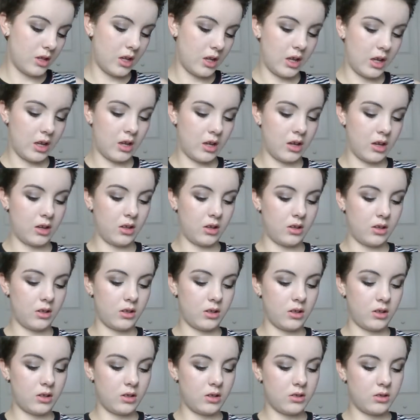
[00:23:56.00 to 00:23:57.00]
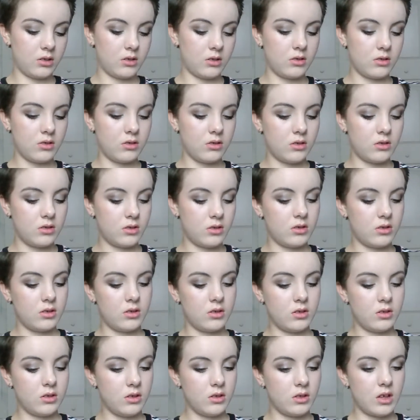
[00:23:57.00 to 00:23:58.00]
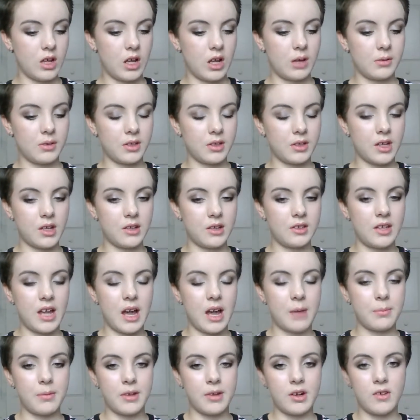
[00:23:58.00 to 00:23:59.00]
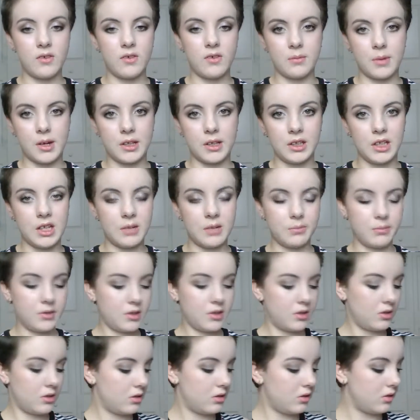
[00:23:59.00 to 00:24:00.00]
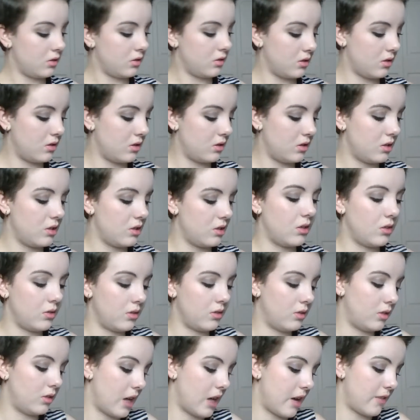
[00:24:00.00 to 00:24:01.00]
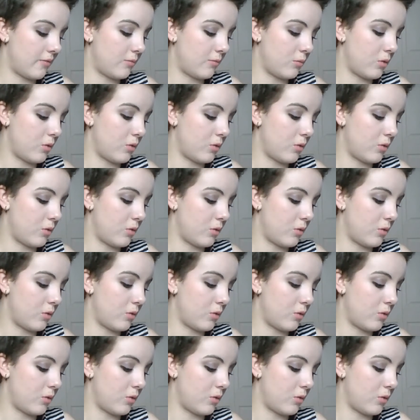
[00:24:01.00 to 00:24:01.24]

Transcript: And I was gonna tap it over my lips so it'll have